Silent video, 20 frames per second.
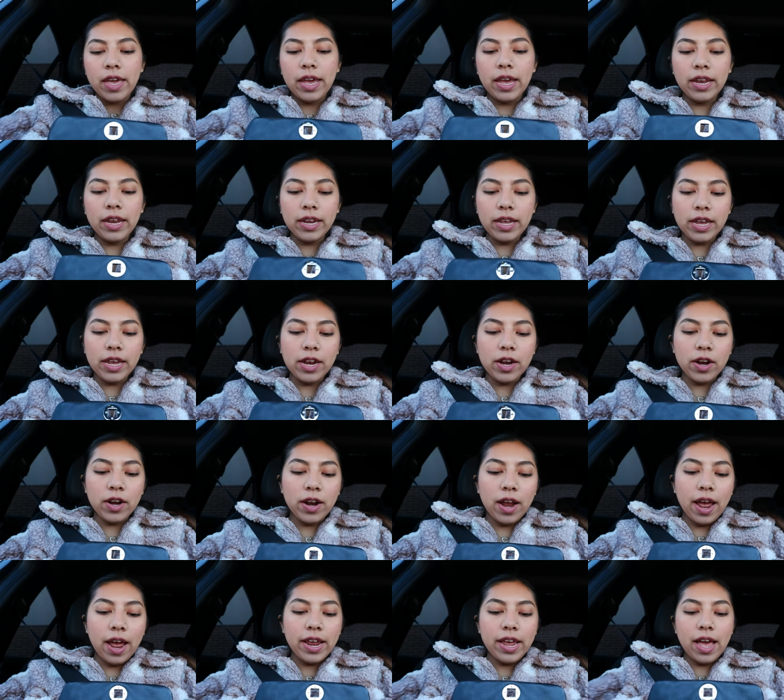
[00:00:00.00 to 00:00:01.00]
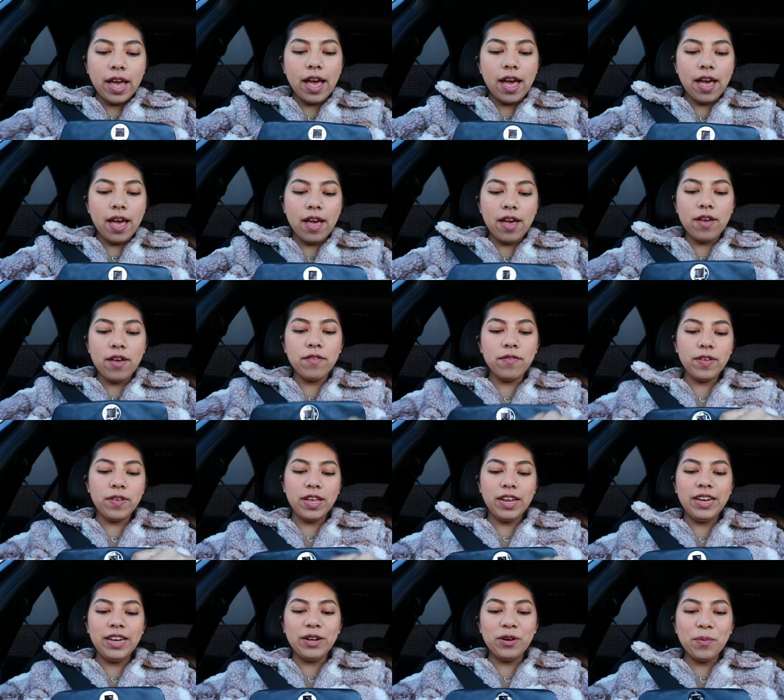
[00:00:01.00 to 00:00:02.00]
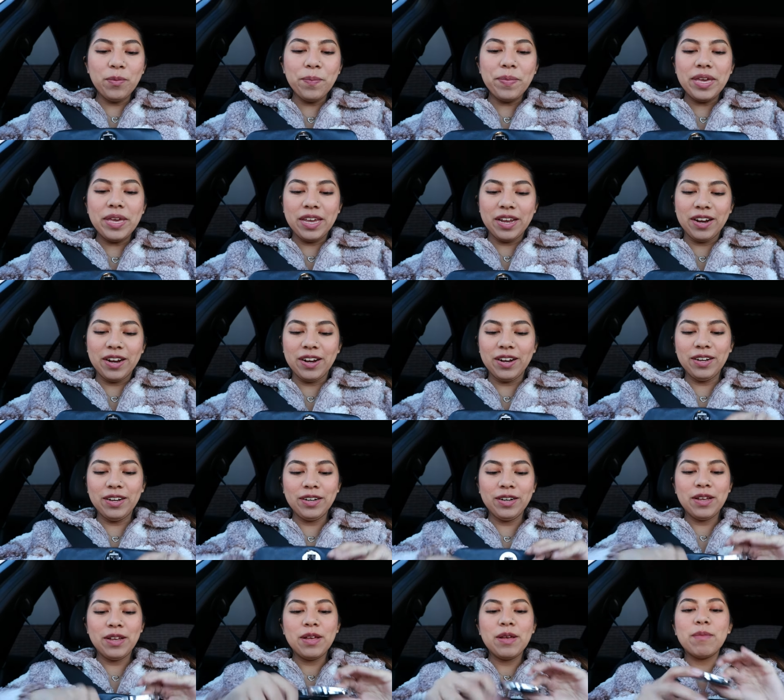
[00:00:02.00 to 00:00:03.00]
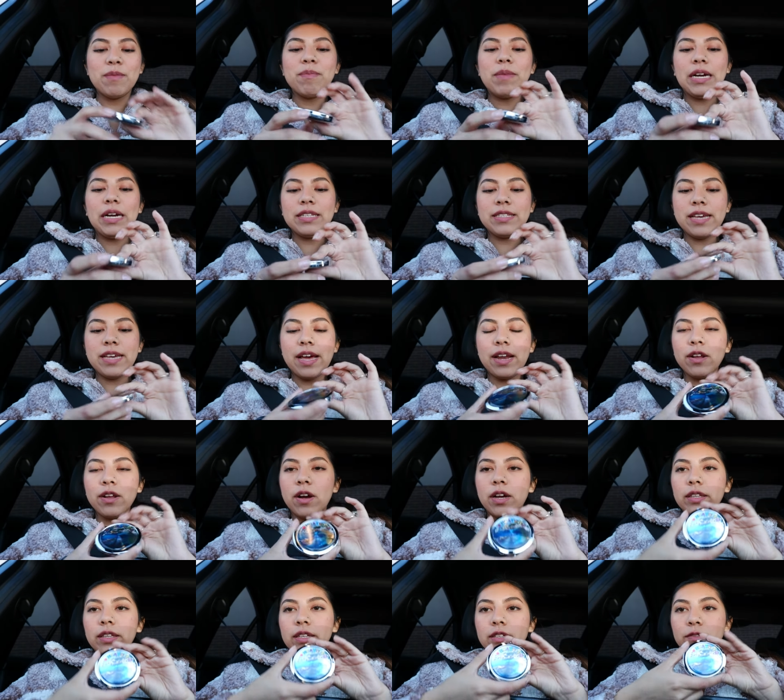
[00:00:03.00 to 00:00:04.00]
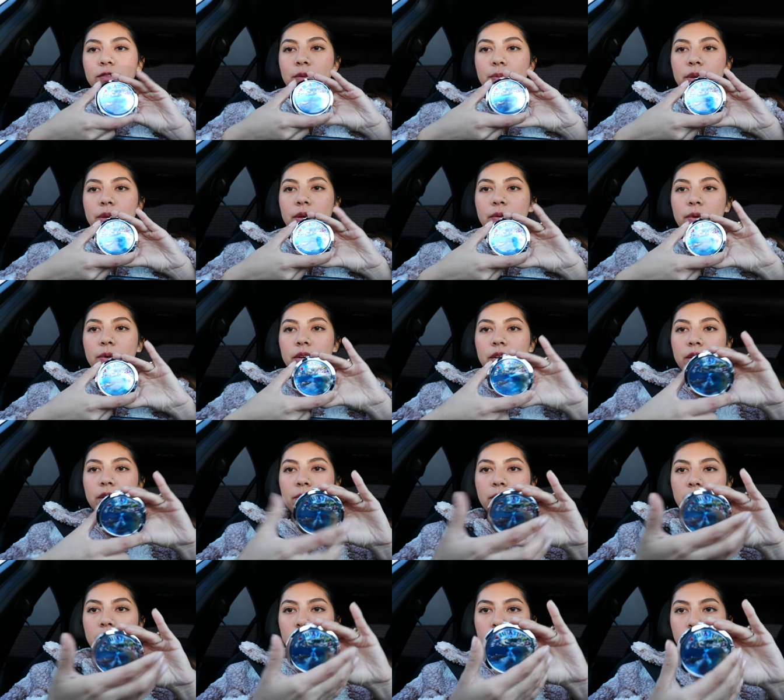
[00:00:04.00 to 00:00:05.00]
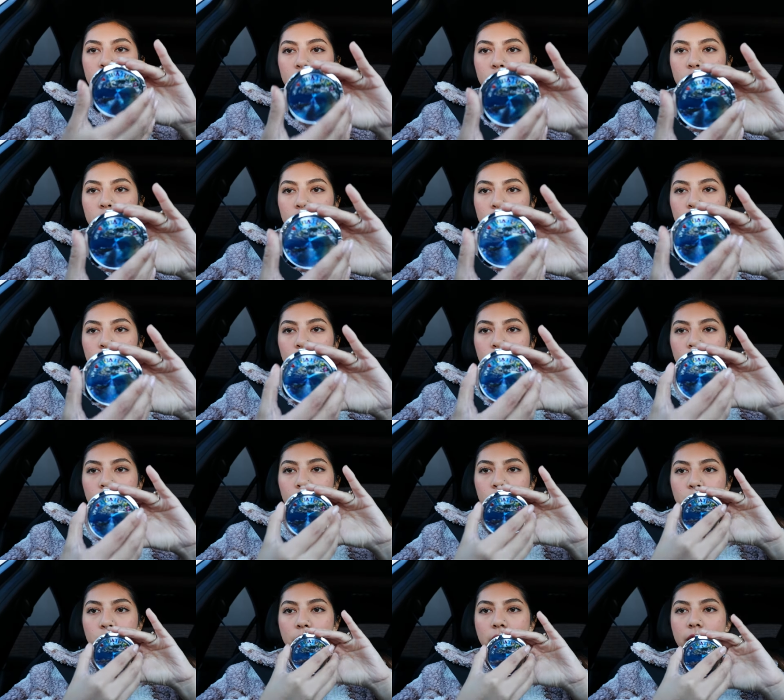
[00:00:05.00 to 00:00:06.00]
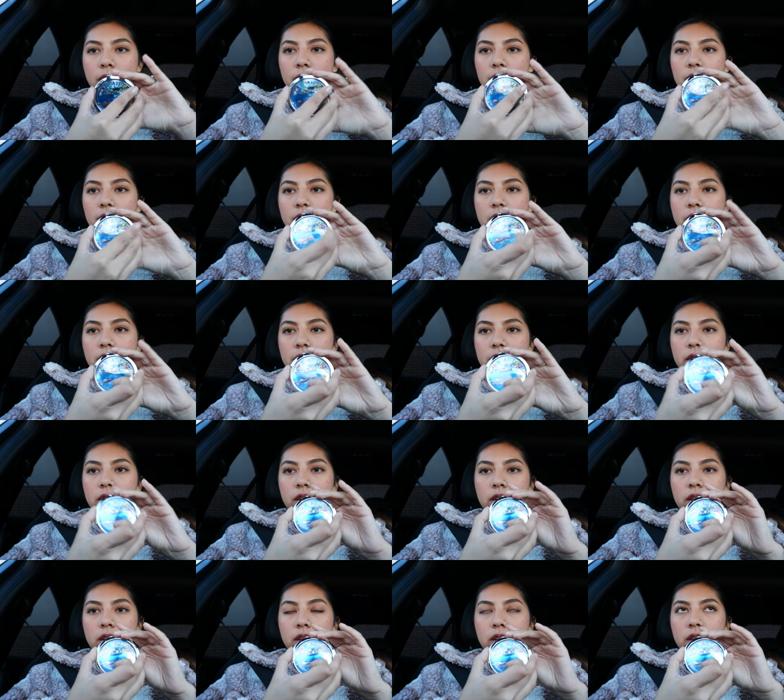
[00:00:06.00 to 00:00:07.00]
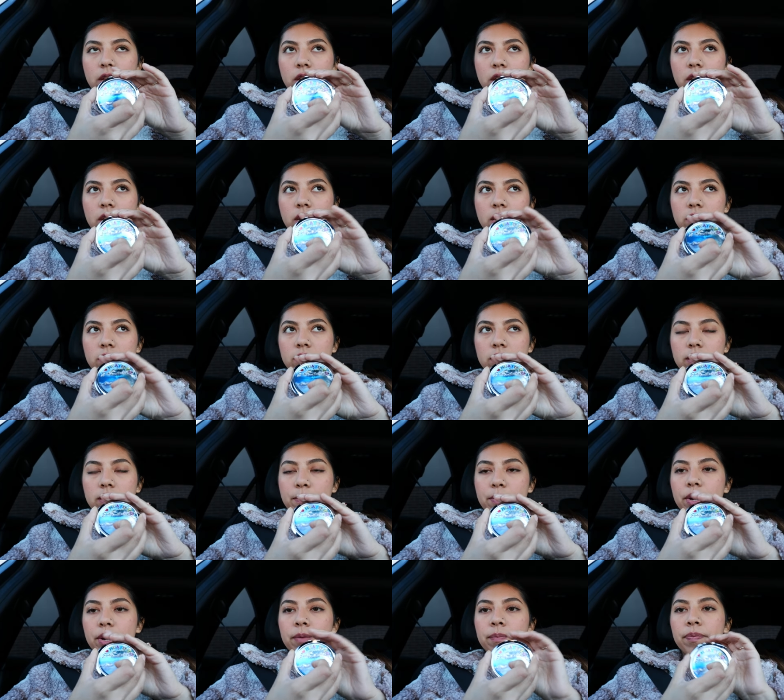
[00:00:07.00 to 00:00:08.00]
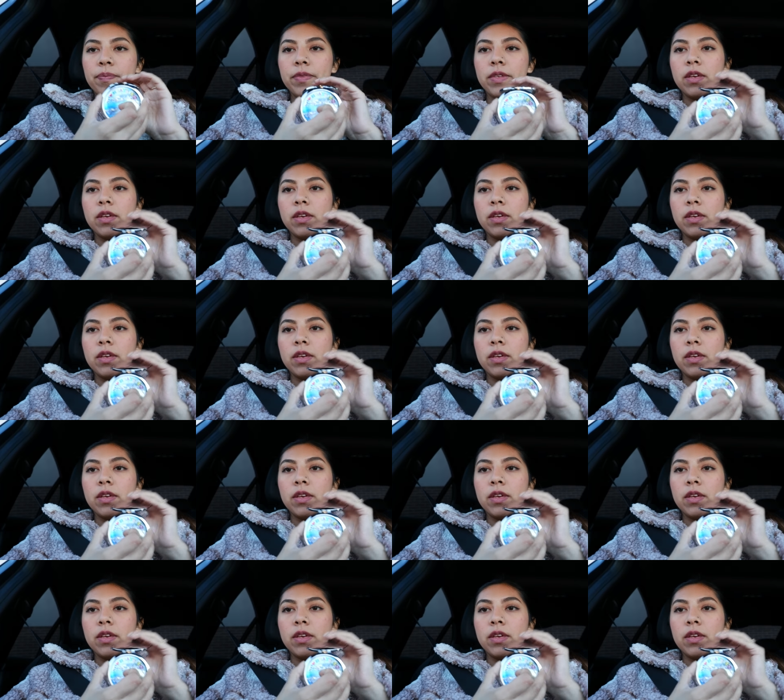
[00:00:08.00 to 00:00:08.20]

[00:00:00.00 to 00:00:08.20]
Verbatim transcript: In here, I have a little mirror. My dad got this for me when he went to Oaxaca in December.